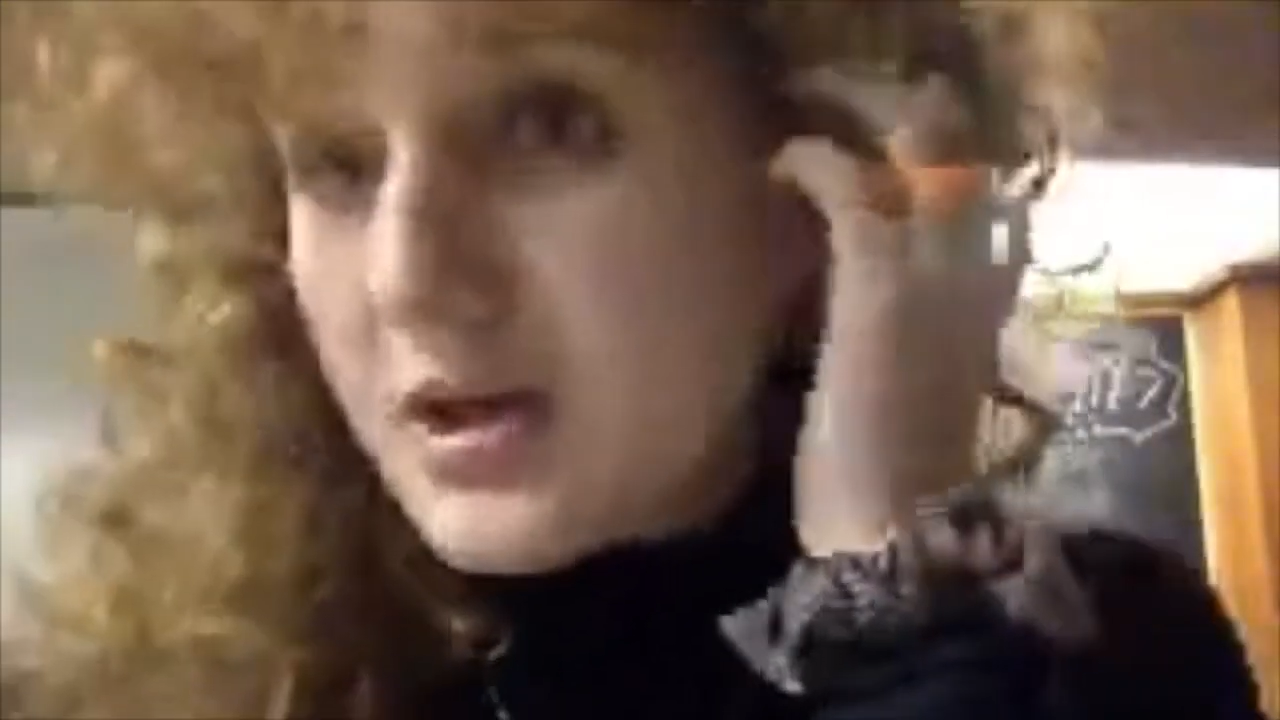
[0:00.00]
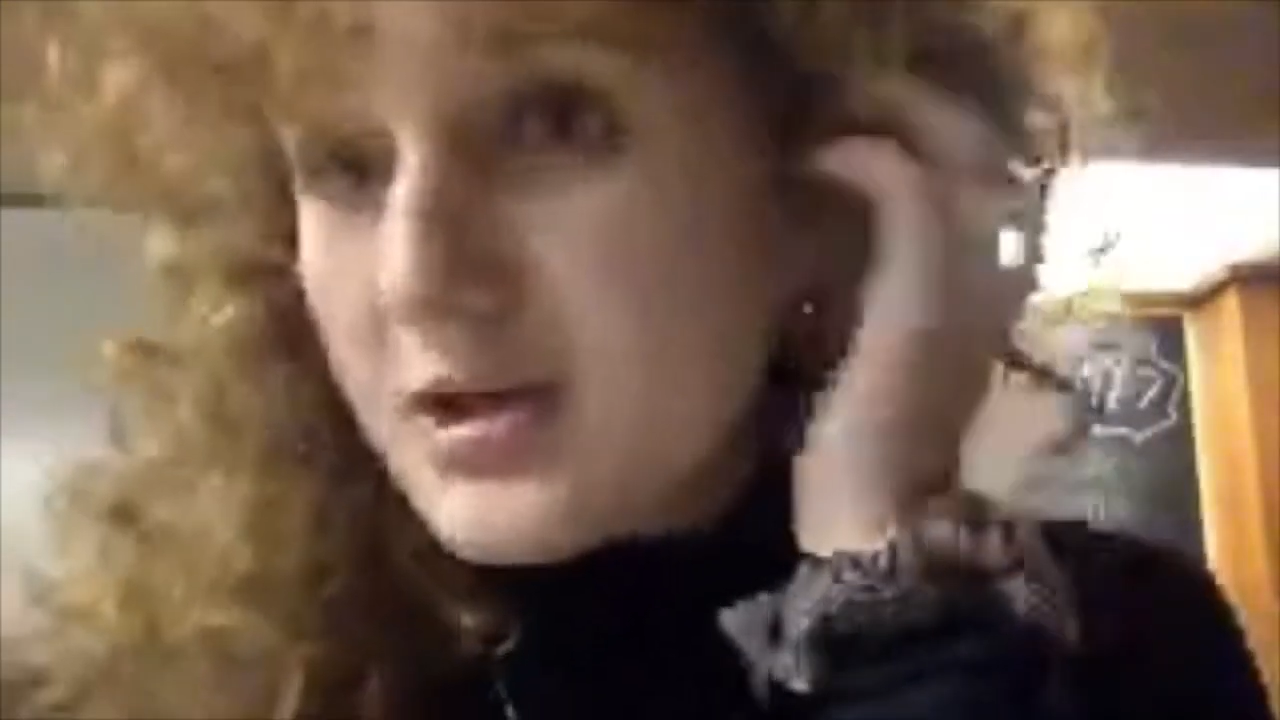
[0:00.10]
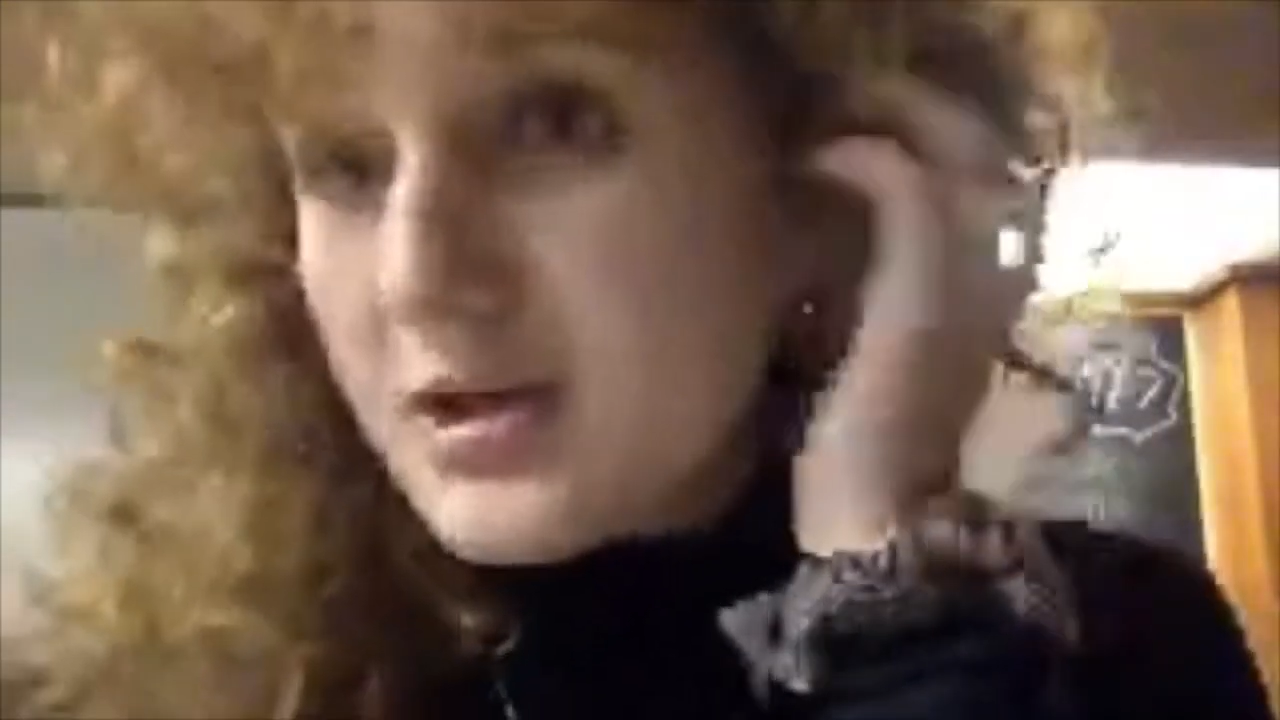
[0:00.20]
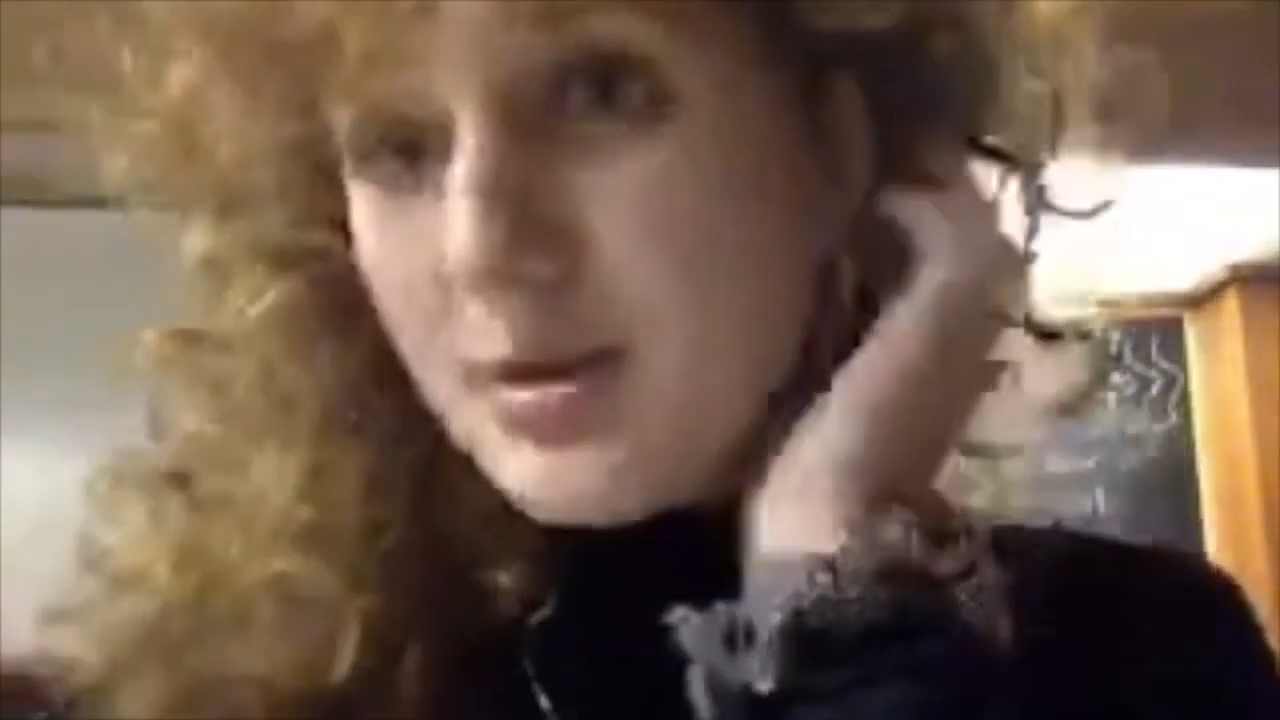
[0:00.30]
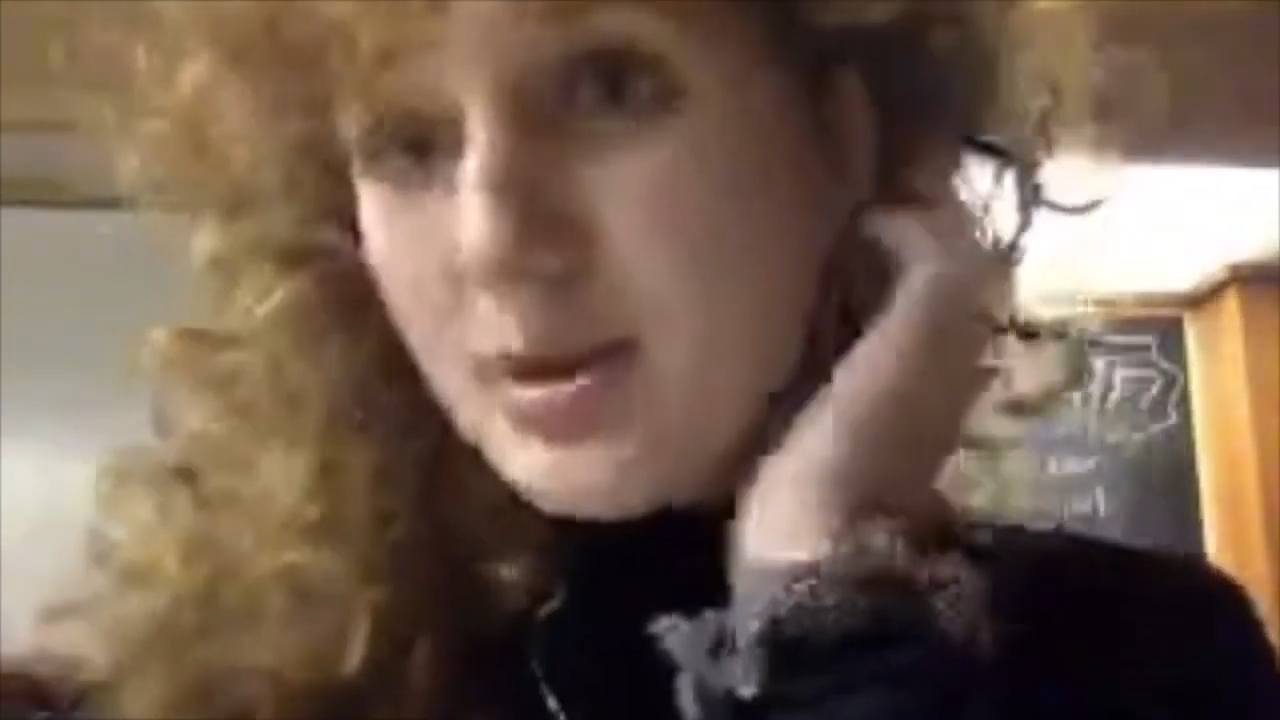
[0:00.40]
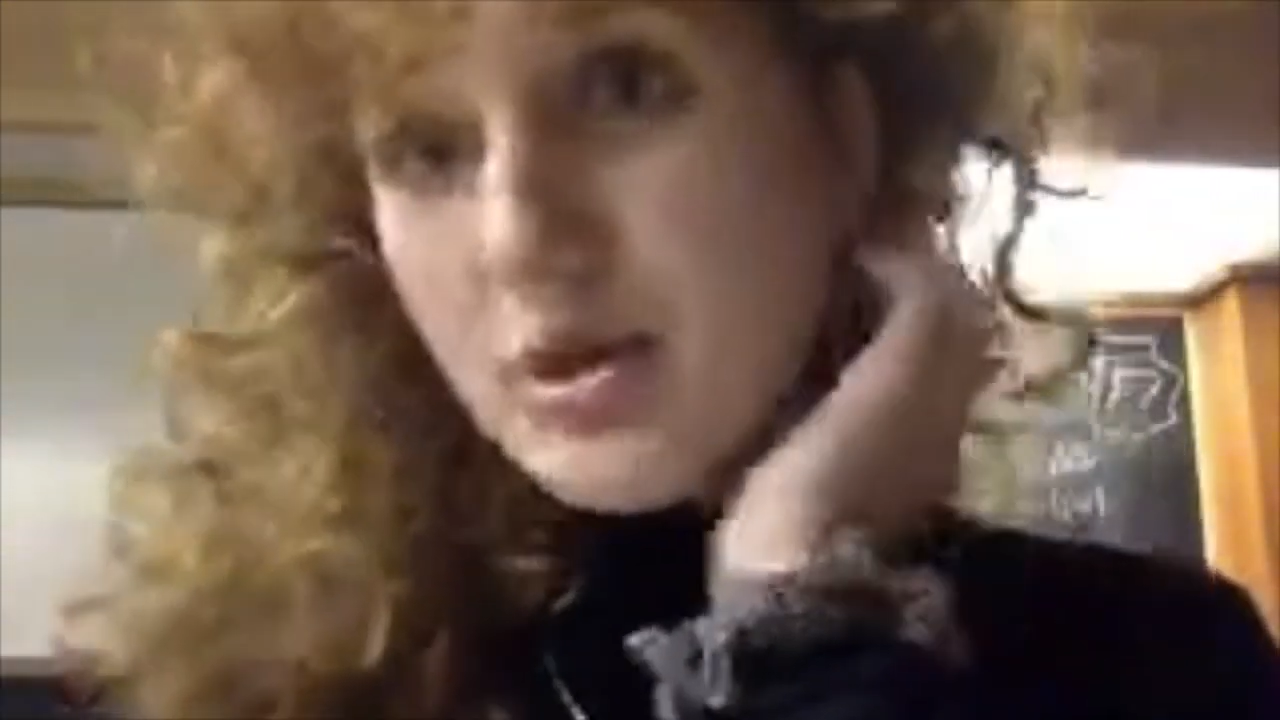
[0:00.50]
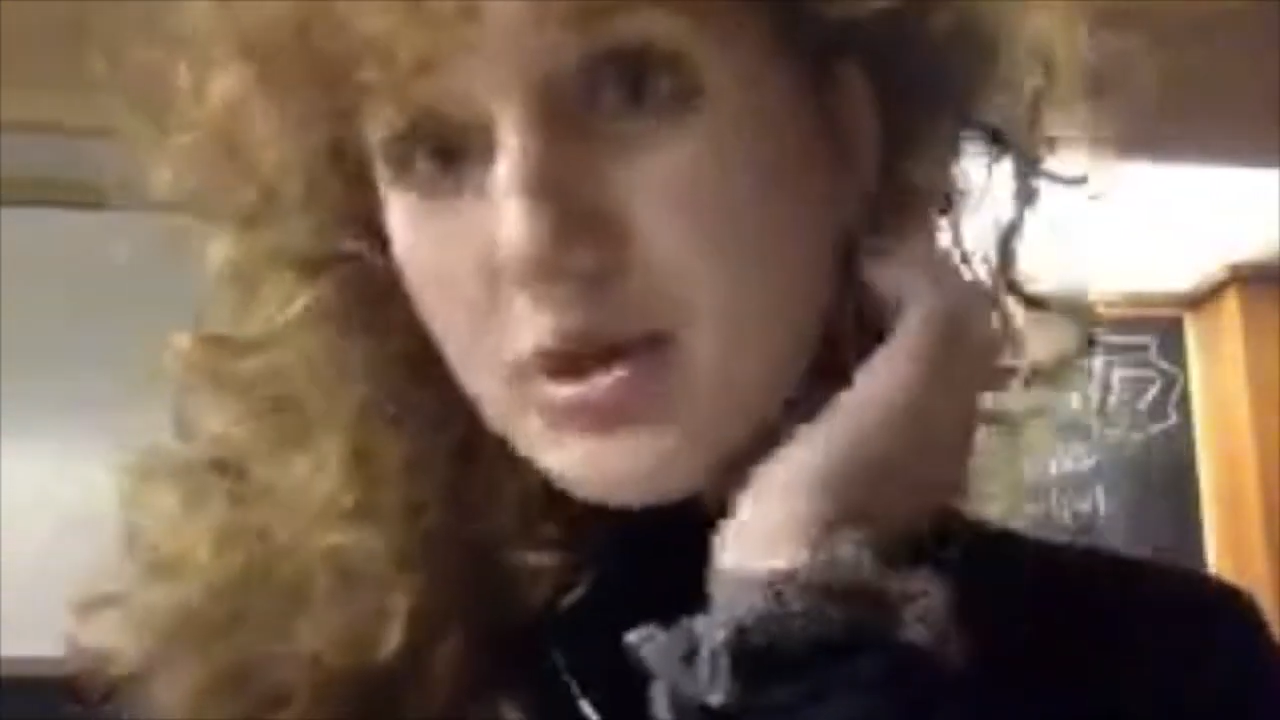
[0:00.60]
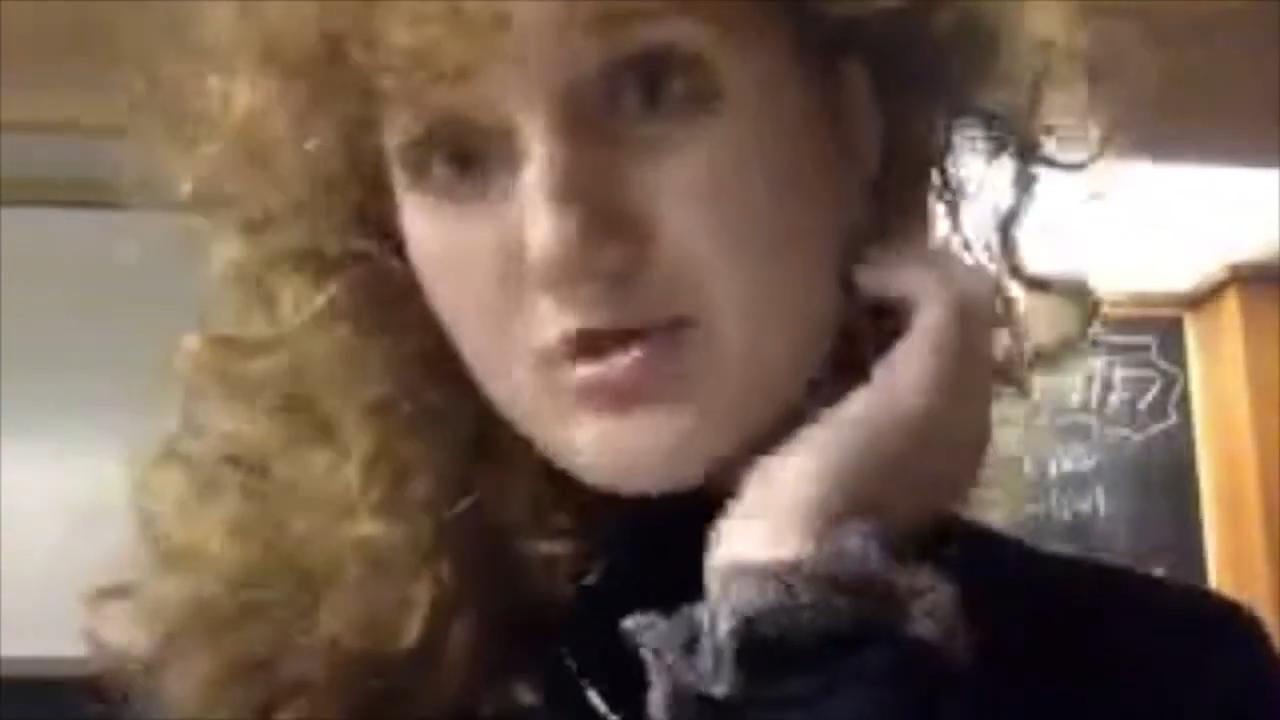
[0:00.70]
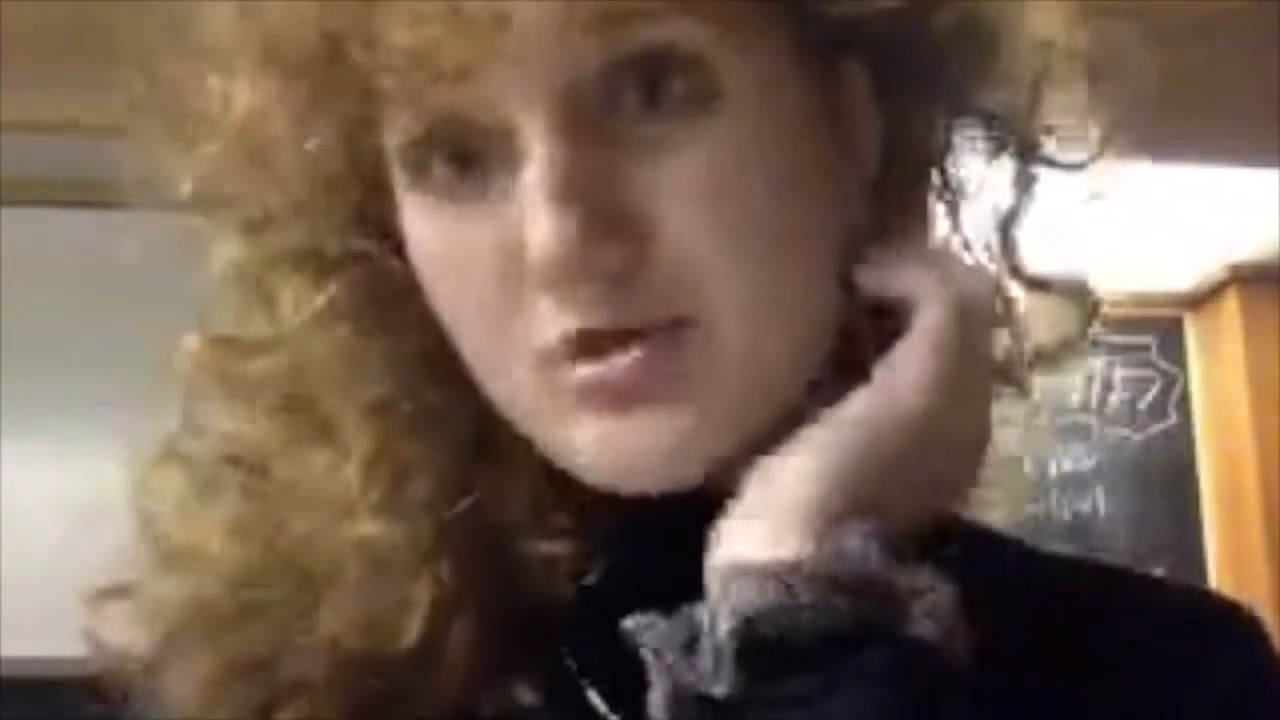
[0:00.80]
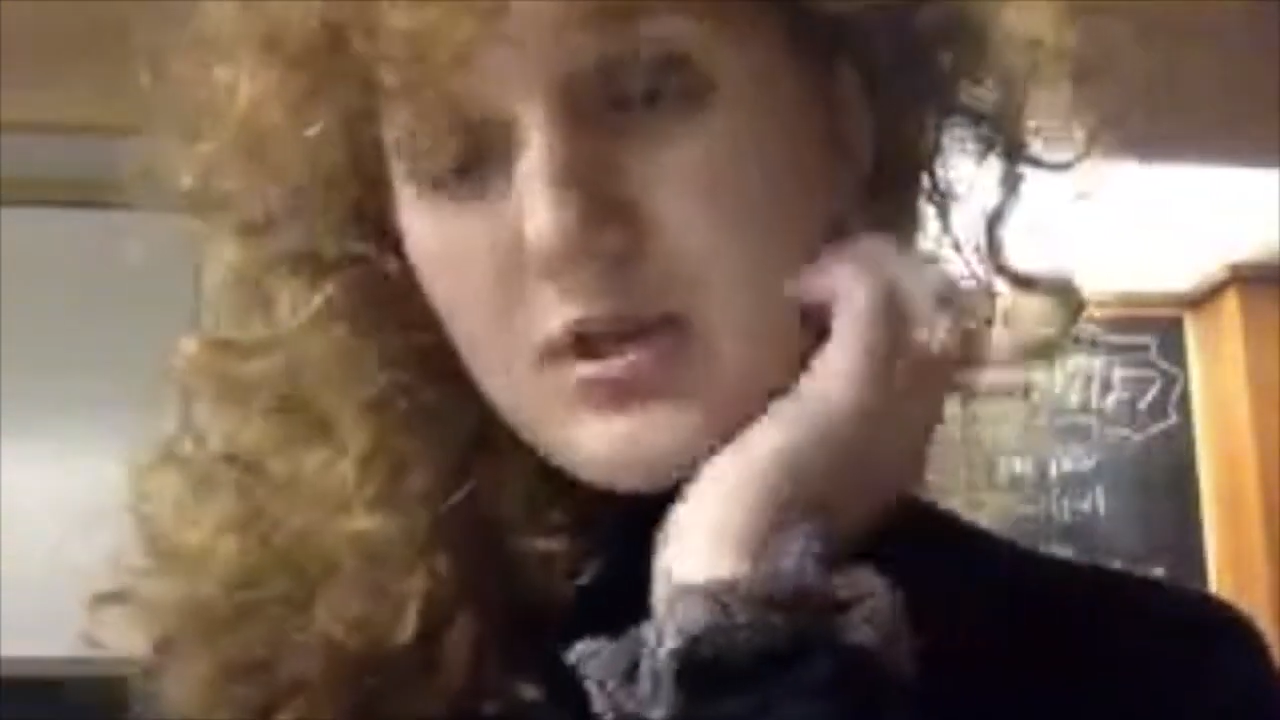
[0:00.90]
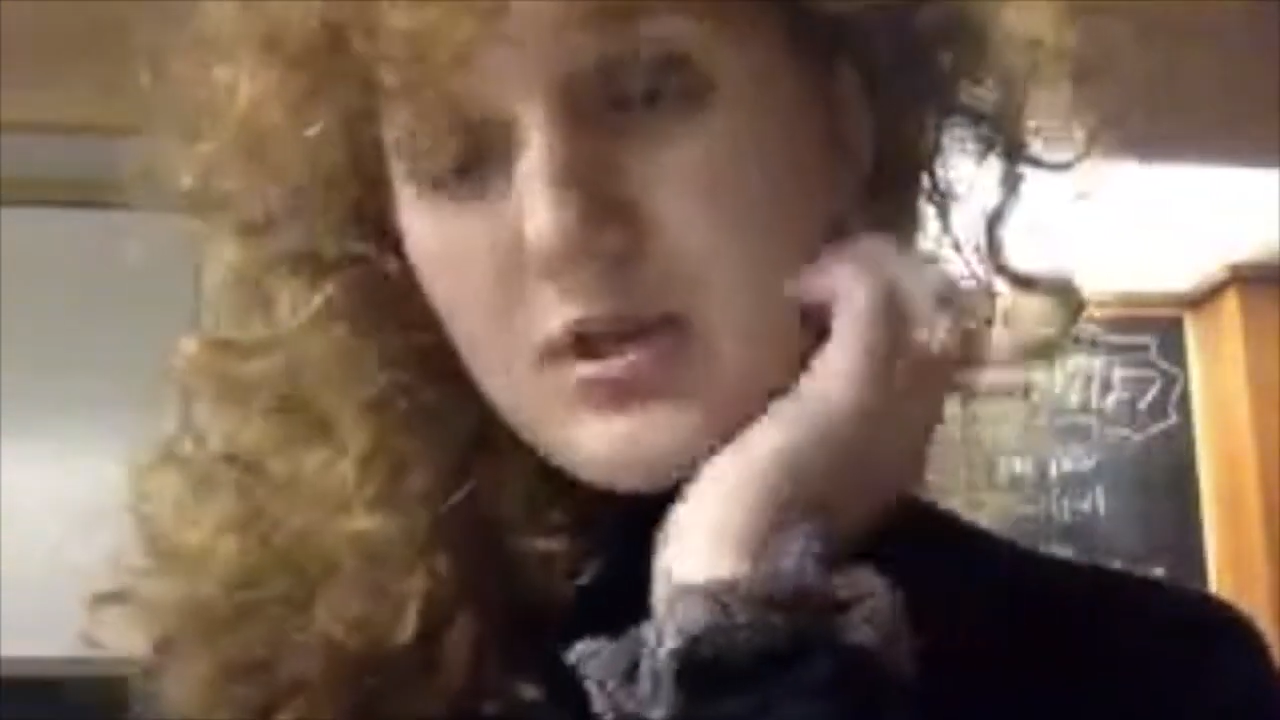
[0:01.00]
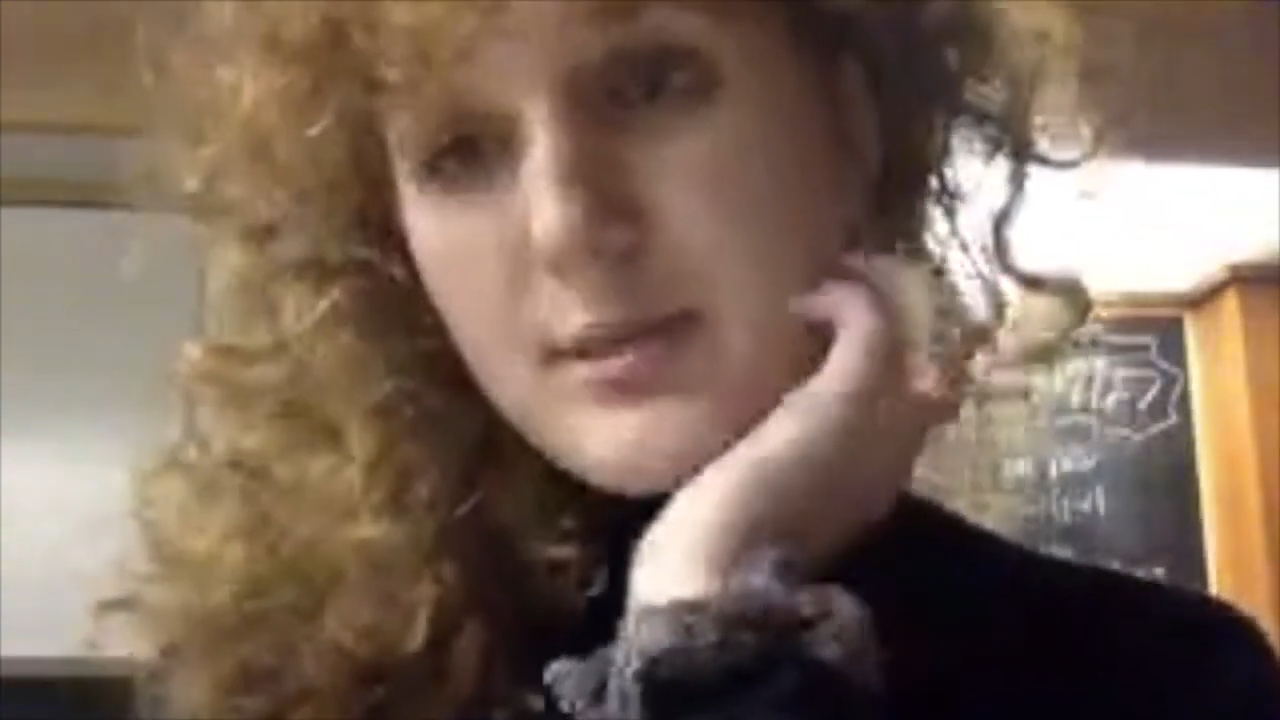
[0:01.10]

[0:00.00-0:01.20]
some of the Green New Deal